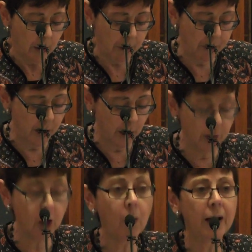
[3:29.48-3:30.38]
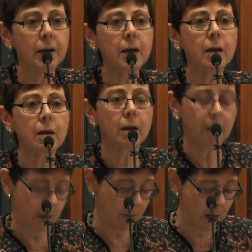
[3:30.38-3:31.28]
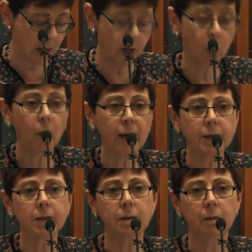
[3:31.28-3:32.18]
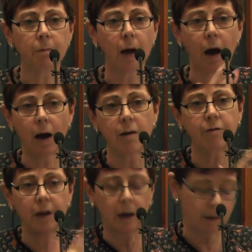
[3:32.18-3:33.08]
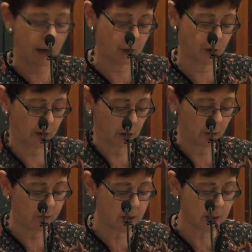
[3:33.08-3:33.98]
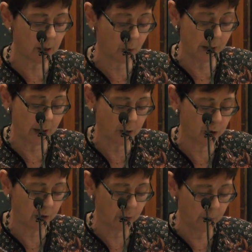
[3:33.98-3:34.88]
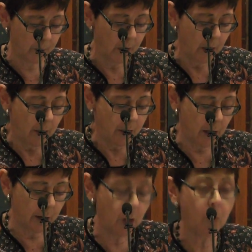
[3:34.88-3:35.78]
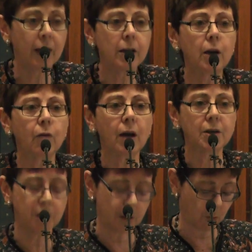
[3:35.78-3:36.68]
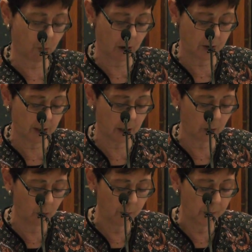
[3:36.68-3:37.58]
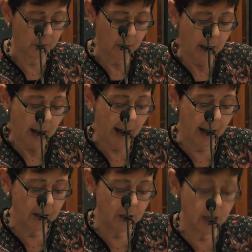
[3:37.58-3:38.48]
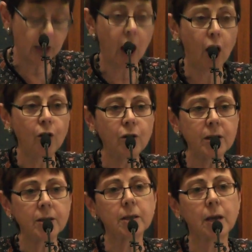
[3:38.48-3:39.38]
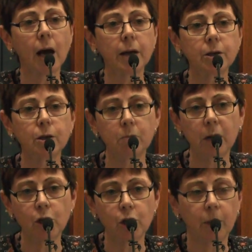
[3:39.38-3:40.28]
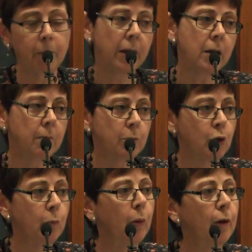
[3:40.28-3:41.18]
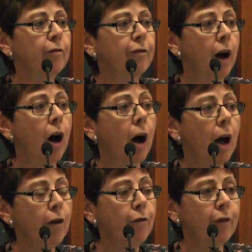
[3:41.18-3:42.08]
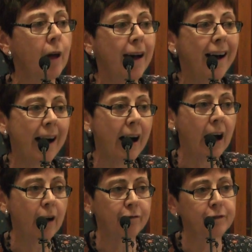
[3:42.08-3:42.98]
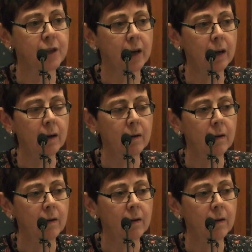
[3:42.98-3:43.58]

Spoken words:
But the only one near the inner west, I live near Ashfield obviously, or in Ashfield, the only one near us is at Rozelle, and it only started to measure PM 2.5 after